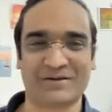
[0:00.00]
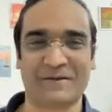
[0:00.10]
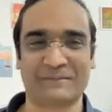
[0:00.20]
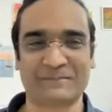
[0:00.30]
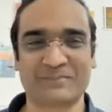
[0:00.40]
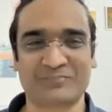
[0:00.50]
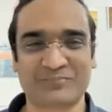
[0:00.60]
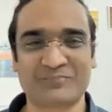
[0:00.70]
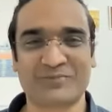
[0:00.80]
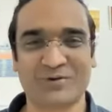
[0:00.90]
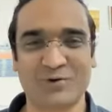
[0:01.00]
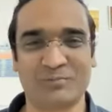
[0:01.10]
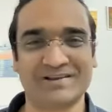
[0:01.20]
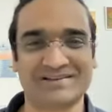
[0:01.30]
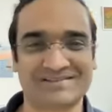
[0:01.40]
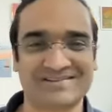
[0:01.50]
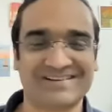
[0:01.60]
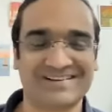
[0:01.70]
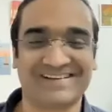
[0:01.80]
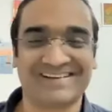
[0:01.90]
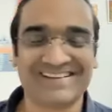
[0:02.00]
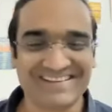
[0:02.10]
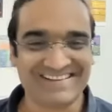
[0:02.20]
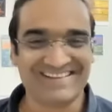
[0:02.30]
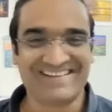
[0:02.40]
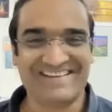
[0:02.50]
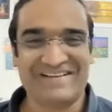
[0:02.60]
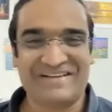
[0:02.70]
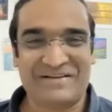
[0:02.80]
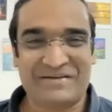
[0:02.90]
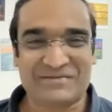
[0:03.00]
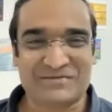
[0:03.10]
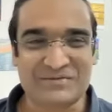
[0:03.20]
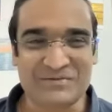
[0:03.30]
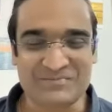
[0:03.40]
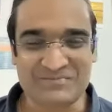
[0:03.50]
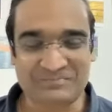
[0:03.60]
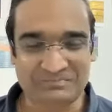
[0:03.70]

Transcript: Okay, hopeless. Huh. So,